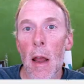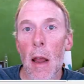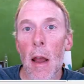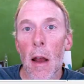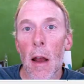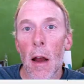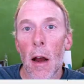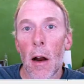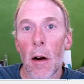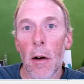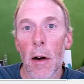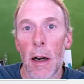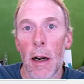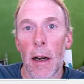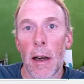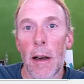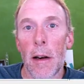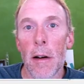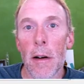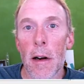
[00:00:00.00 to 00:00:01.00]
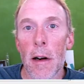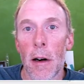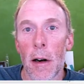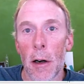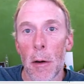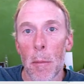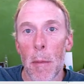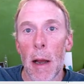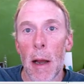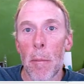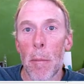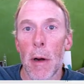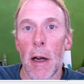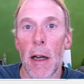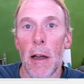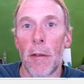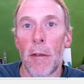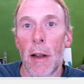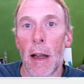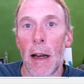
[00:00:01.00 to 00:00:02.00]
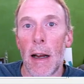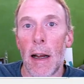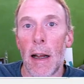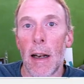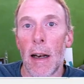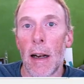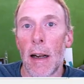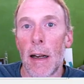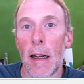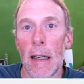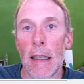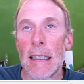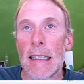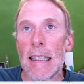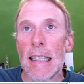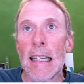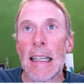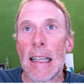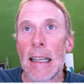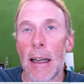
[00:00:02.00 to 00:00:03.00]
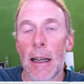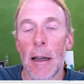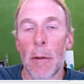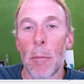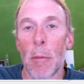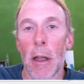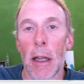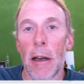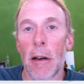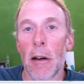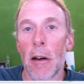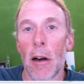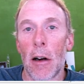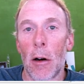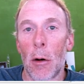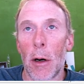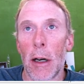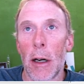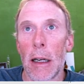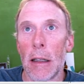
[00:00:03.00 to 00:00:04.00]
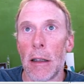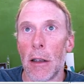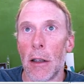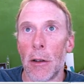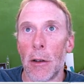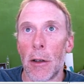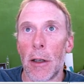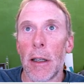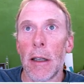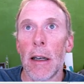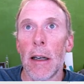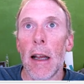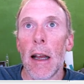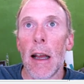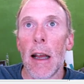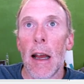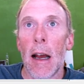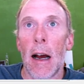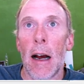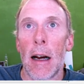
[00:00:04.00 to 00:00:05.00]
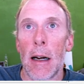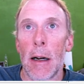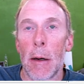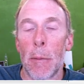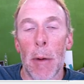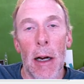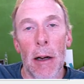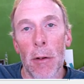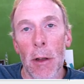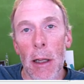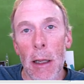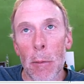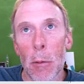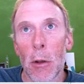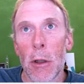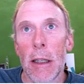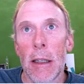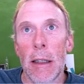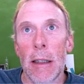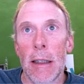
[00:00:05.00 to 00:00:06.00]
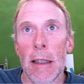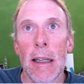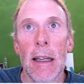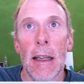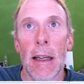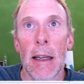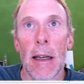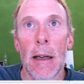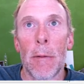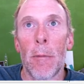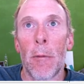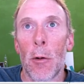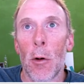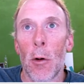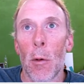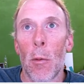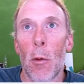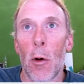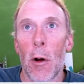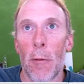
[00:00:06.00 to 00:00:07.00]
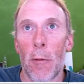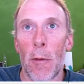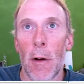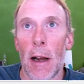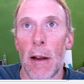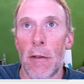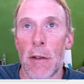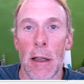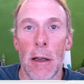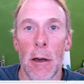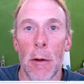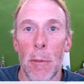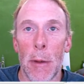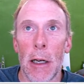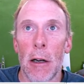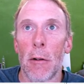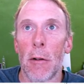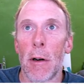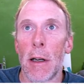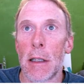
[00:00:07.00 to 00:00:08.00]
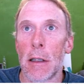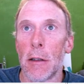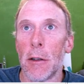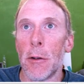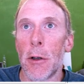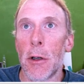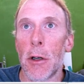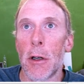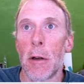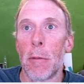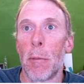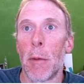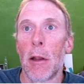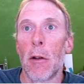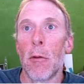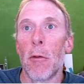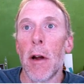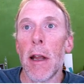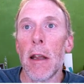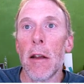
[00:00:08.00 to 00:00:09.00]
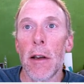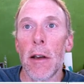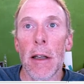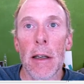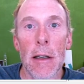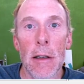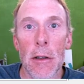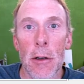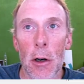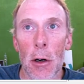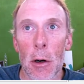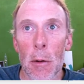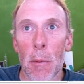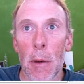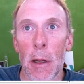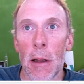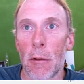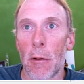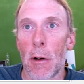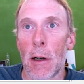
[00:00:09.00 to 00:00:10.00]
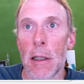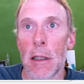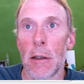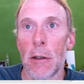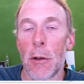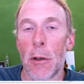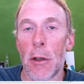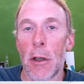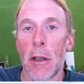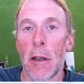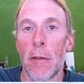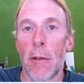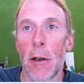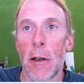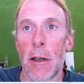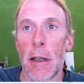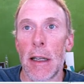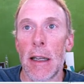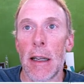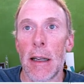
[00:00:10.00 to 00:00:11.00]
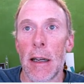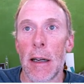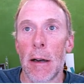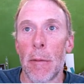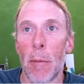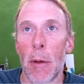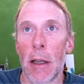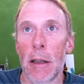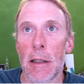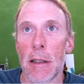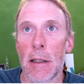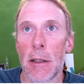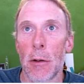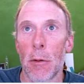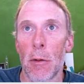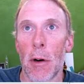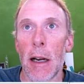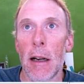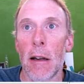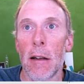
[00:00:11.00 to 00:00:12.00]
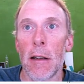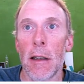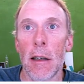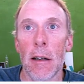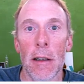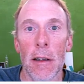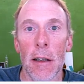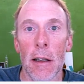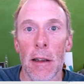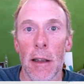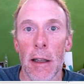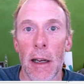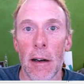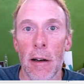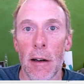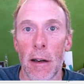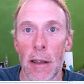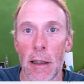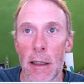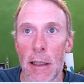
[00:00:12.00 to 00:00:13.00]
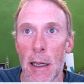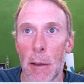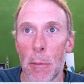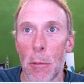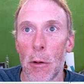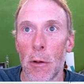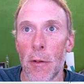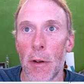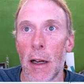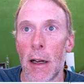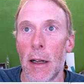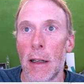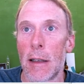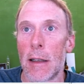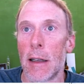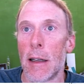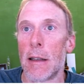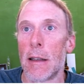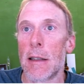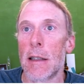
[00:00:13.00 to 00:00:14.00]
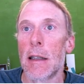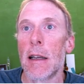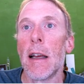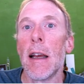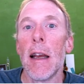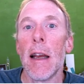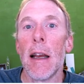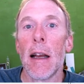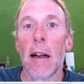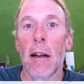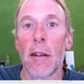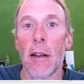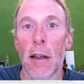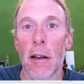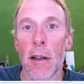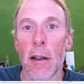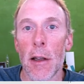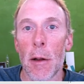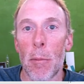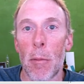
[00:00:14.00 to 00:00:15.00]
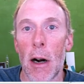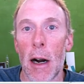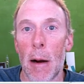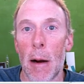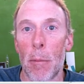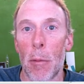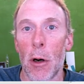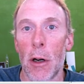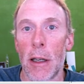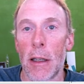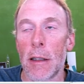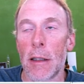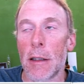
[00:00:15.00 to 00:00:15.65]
All right, here in ArcMap, I've got a DEM layer already loaded. Um, I've labeled it DEM 4.5 centimeter resolution, but the way you can determine the resolution of your DEM is to right click on the layer in the table of contents, click on the properties.